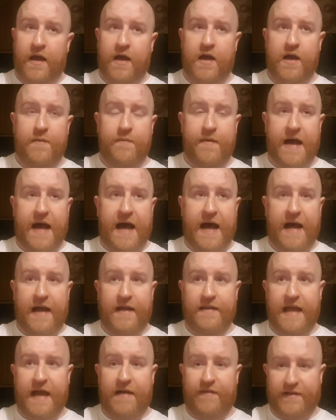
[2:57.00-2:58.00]
and
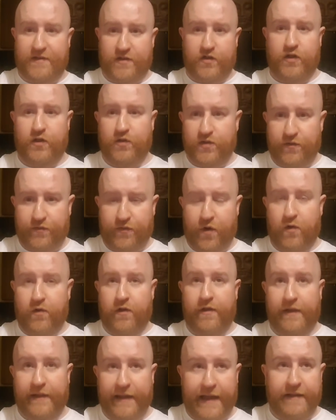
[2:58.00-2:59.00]
I've had to use the phone
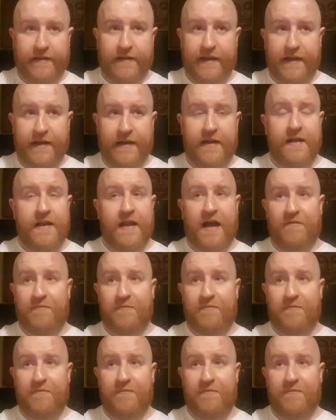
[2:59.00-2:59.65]
on the landing.